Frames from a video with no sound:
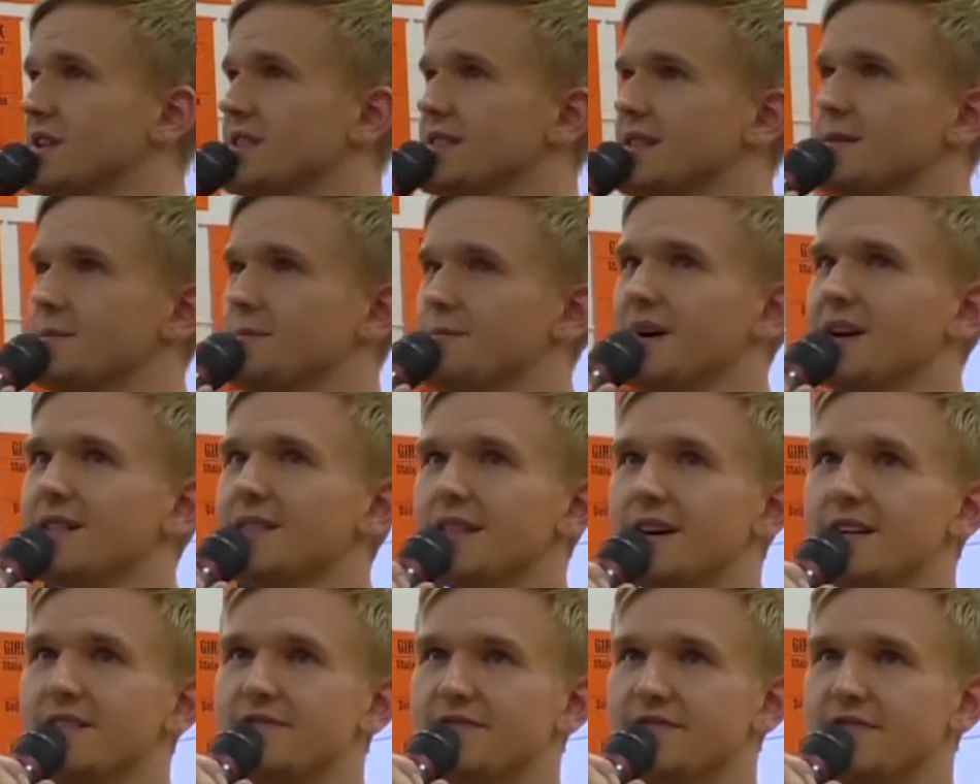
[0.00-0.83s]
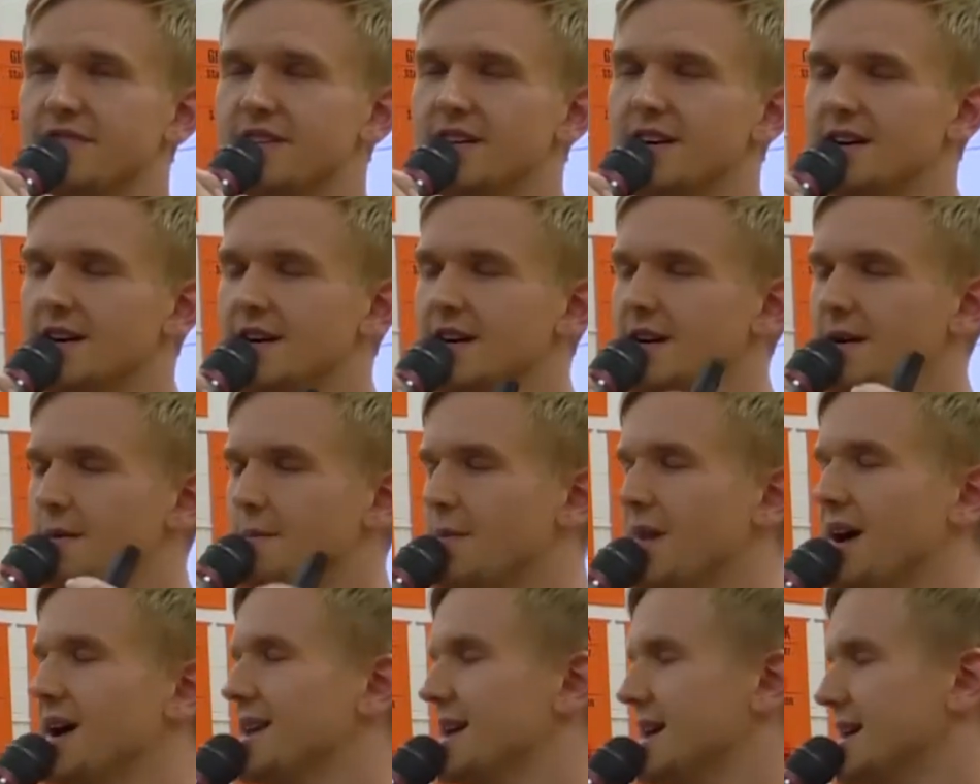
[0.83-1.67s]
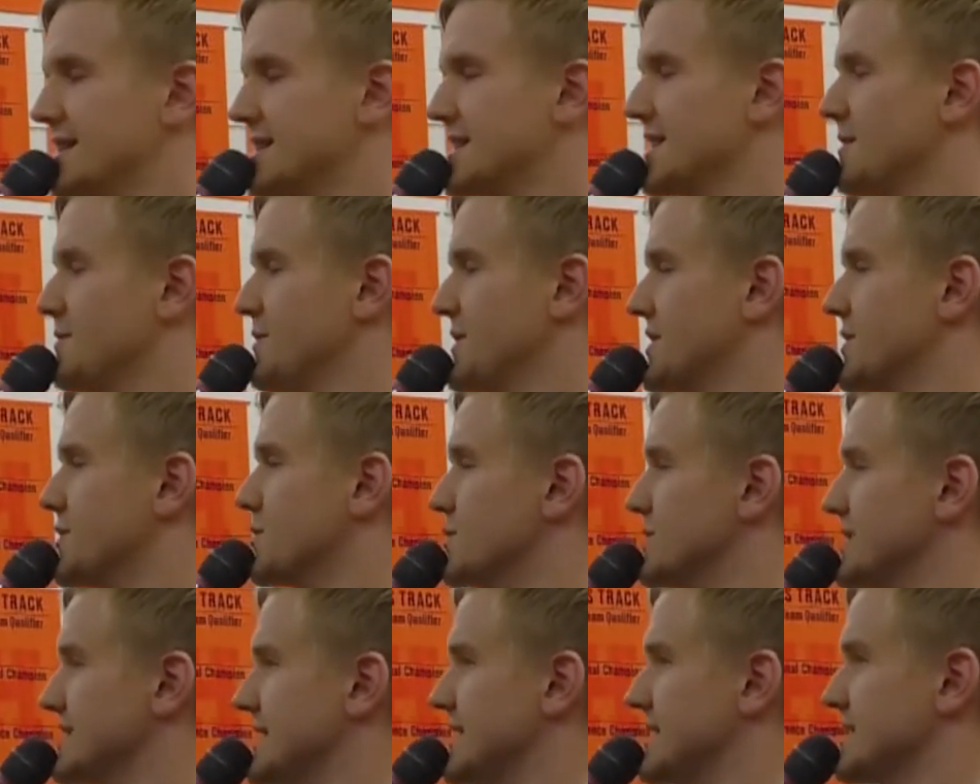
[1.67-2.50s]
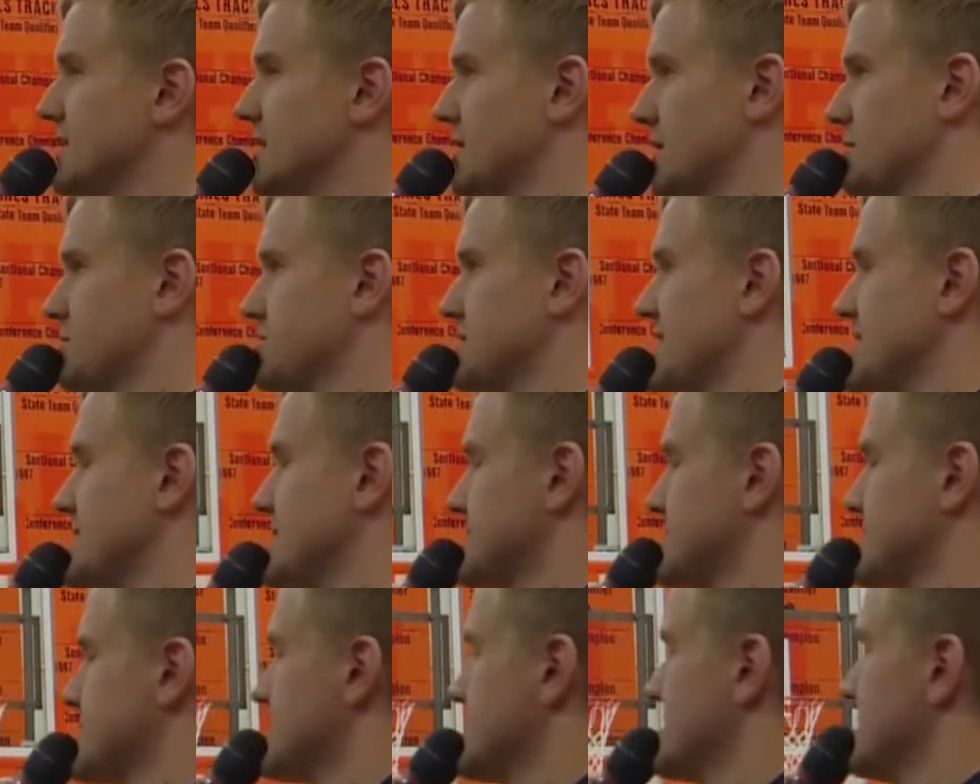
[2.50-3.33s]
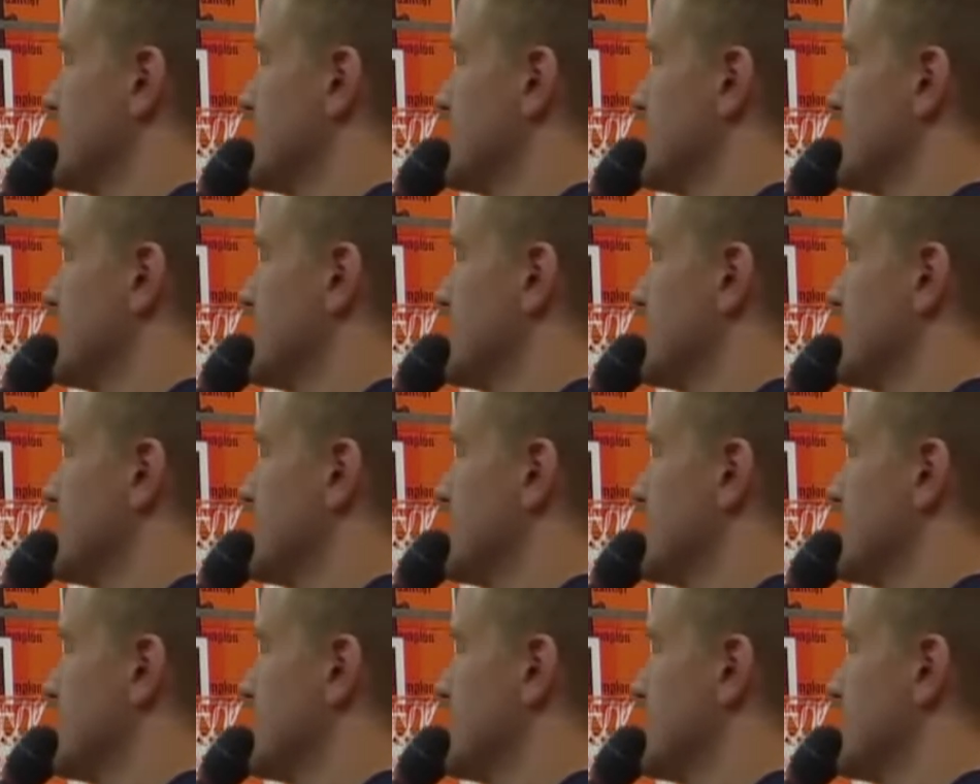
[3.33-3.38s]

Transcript: I started my own ministry. I get to travel all over the country and talk